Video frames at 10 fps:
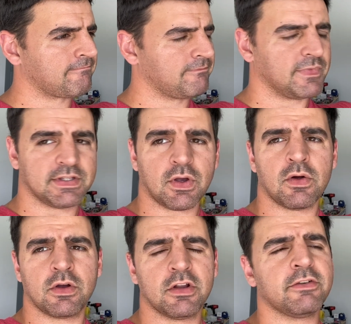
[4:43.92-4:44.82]
this
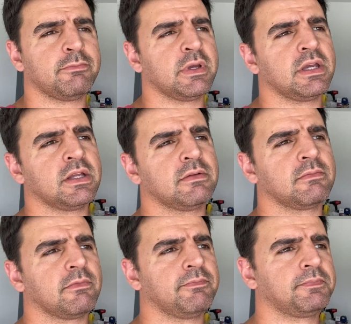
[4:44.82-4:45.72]
all could have
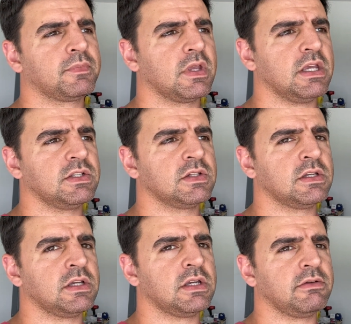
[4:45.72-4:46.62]
been
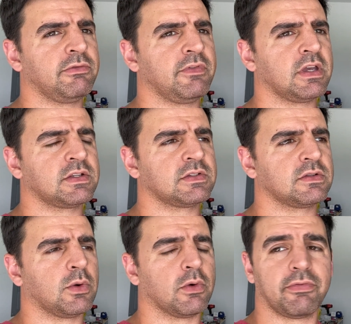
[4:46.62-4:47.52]
easily
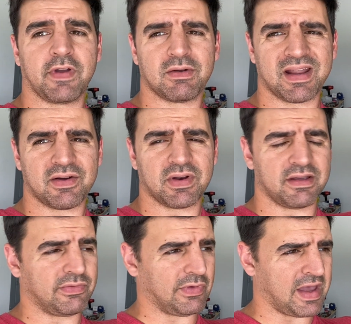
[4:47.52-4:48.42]
fixed or found out
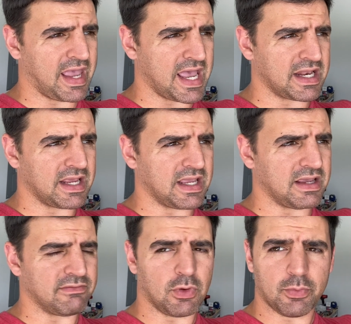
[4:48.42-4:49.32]
if I had
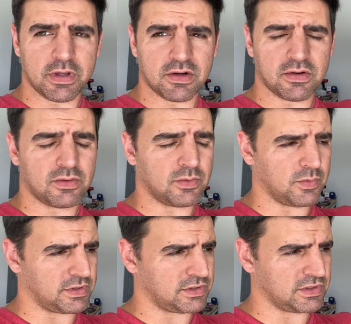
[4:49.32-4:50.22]
a voltmeter,
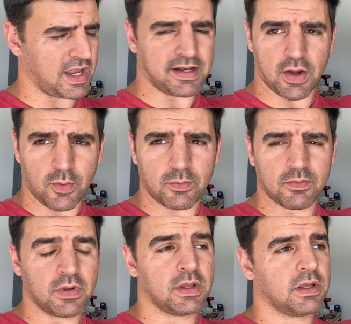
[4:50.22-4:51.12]
which I
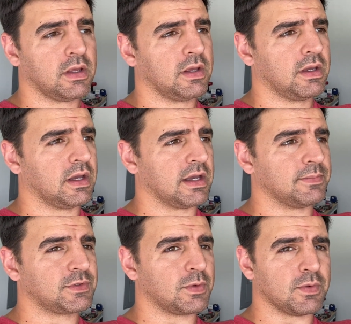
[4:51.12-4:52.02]
don't.
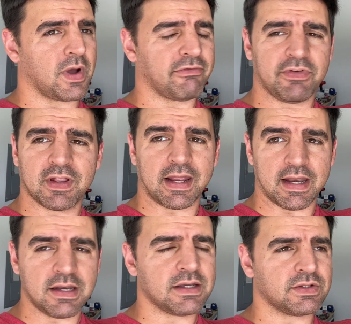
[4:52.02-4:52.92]
So I feel like an
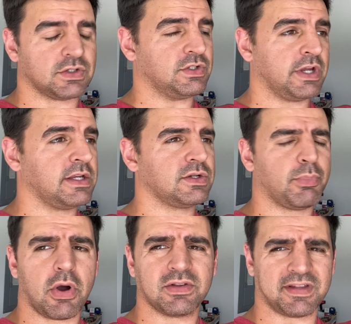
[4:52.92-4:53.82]
idiot just changing
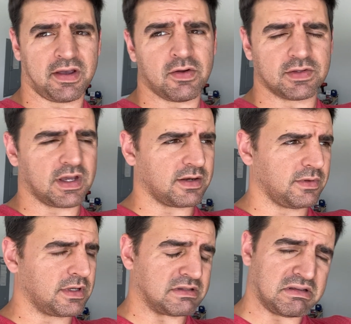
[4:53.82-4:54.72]
parts, like, oh, it's gotta be
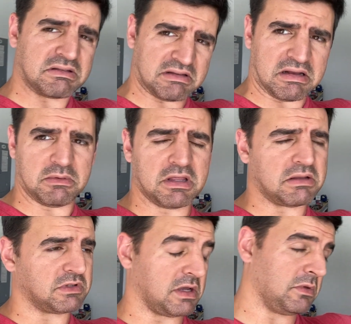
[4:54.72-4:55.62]
this, oh, it's gotta be that,
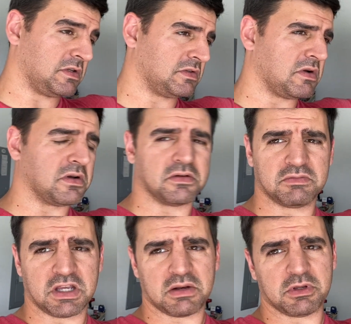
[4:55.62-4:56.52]
it's gotta be the starter,
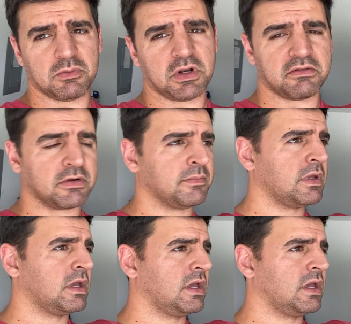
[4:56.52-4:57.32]
it's gotta be whatever.